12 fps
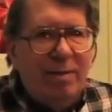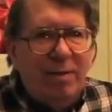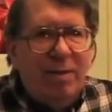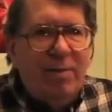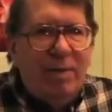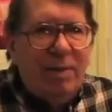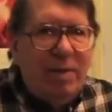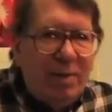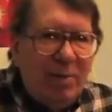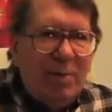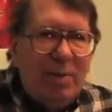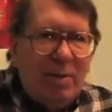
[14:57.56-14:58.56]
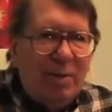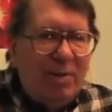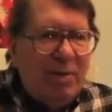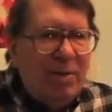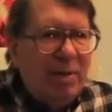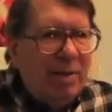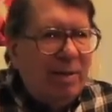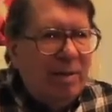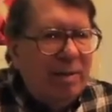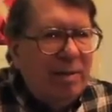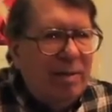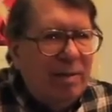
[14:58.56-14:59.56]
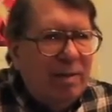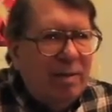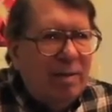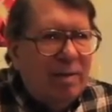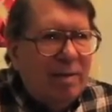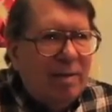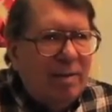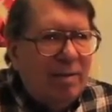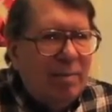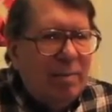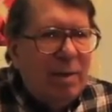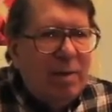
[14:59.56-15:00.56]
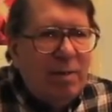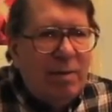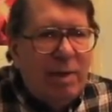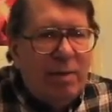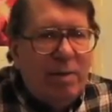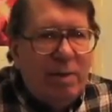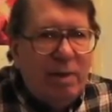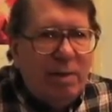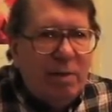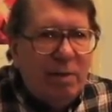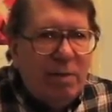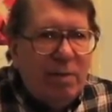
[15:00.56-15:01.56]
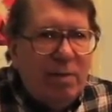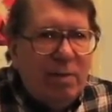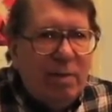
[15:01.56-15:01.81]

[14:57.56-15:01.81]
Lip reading: couldn't even deal with. It's like, because they're not geneticists,